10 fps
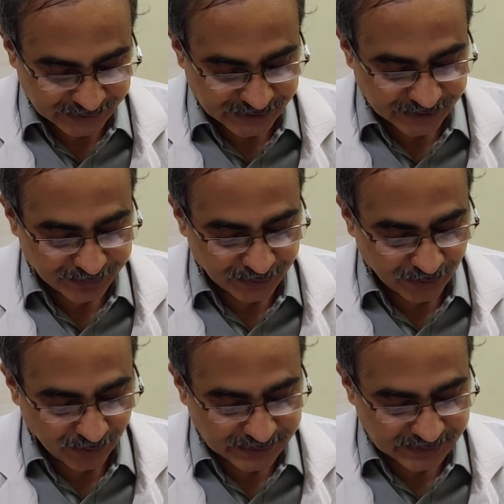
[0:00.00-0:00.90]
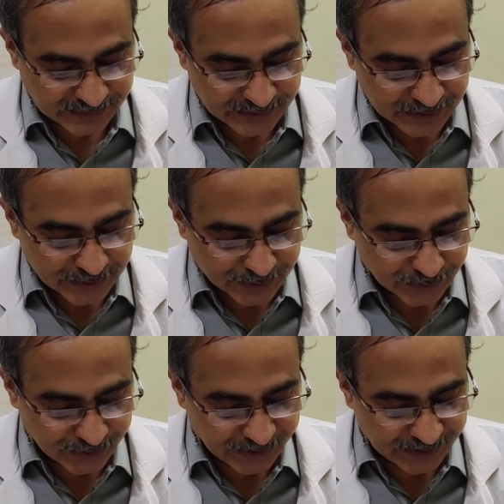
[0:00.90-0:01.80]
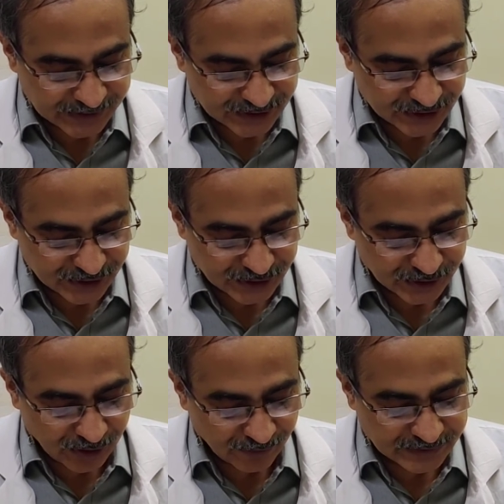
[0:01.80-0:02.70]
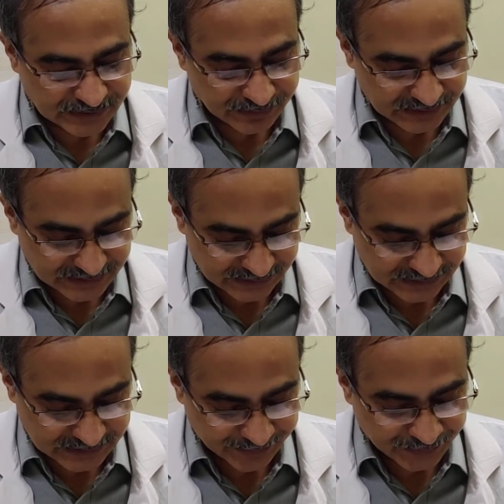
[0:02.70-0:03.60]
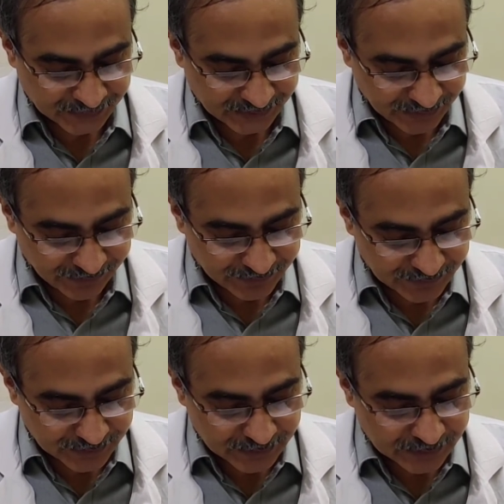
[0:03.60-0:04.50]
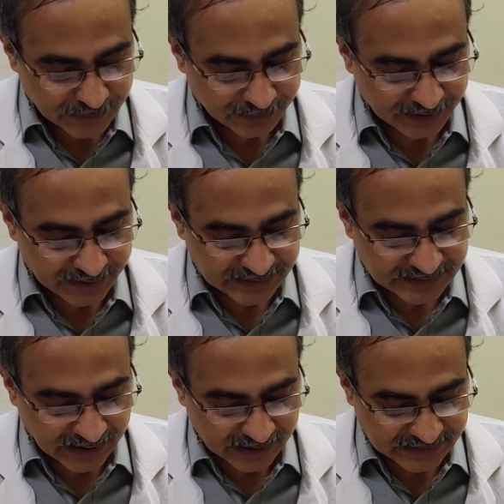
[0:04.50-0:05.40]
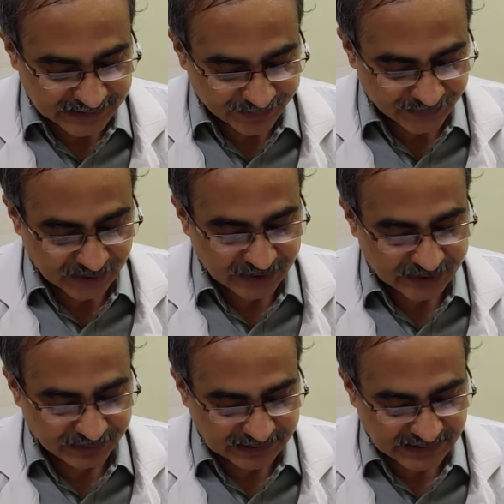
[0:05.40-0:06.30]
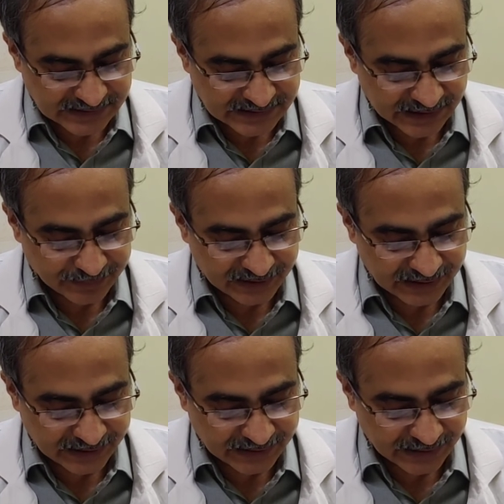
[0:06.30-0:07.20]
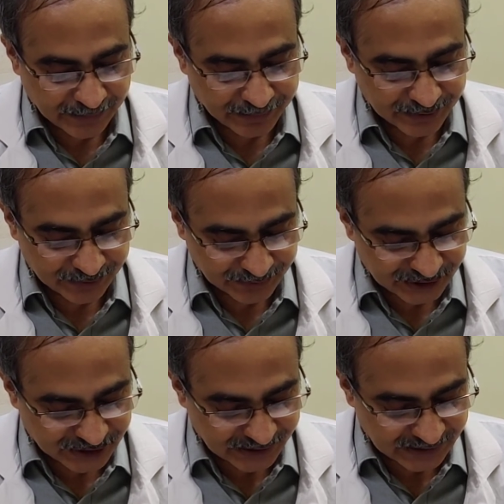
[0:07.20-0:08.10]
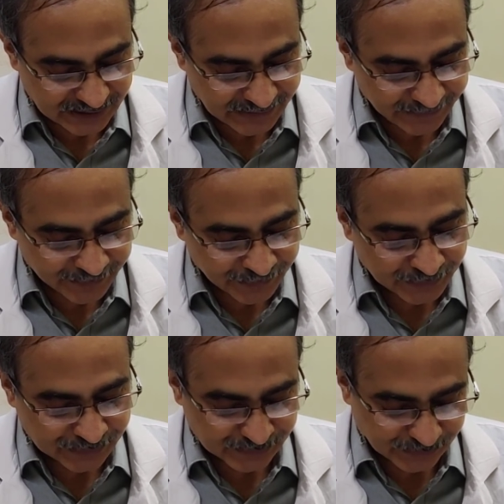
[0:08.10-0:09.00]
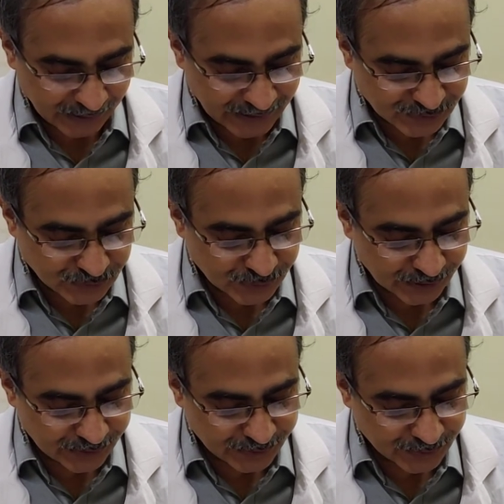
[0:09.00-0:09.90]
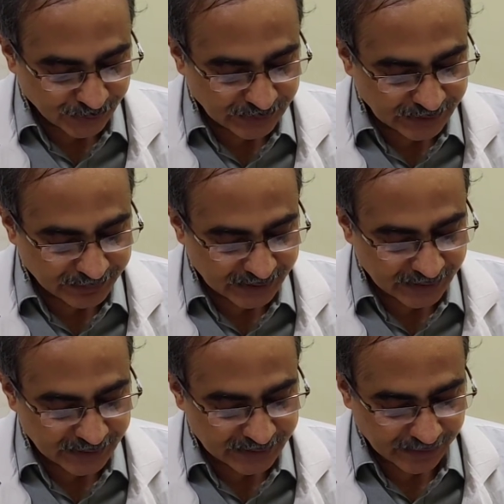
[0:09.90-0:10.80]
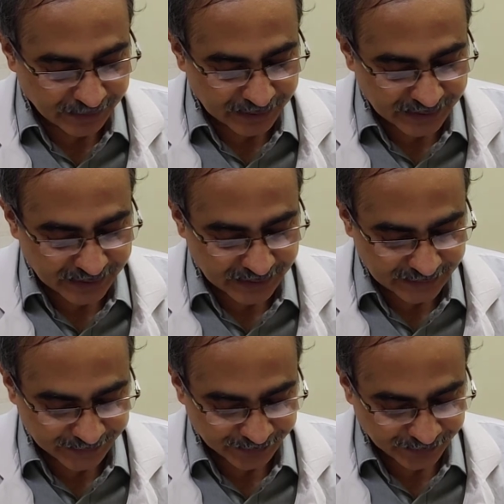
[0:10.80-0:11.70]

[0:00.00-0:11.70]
This is because during incision of these muscles, if the bleeding starts, then these muscles can be tented up immediately so as to control the bleeding temporarily.